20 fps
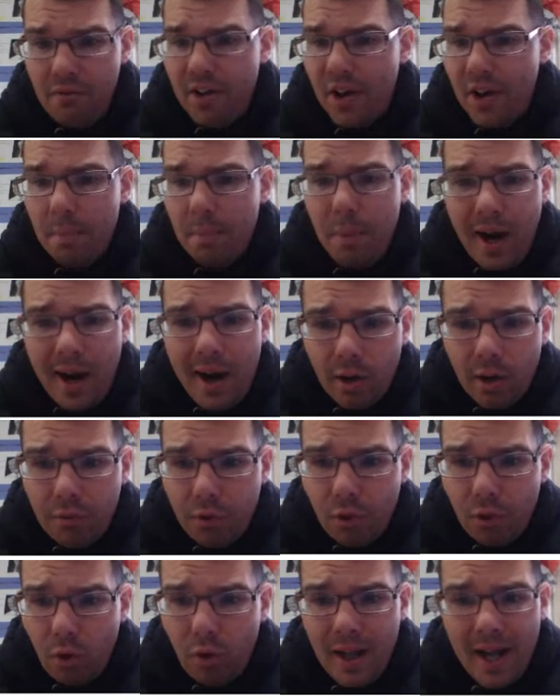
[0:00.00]
very
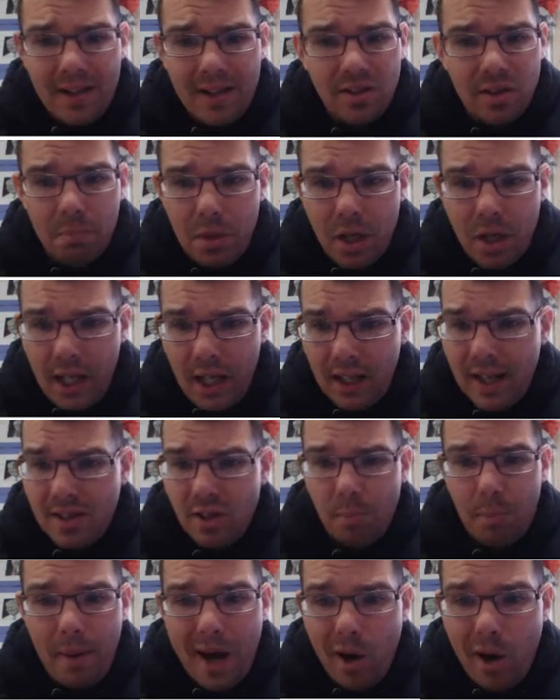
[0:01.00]
powerful, lots of money,
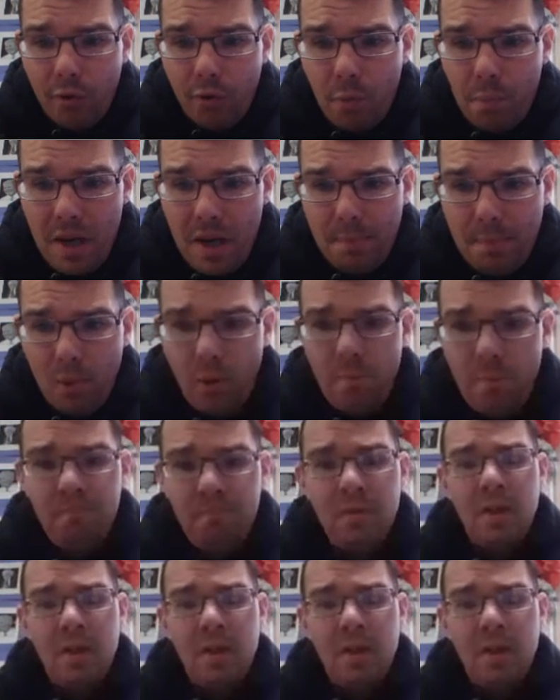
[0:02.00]
lots of powerful people.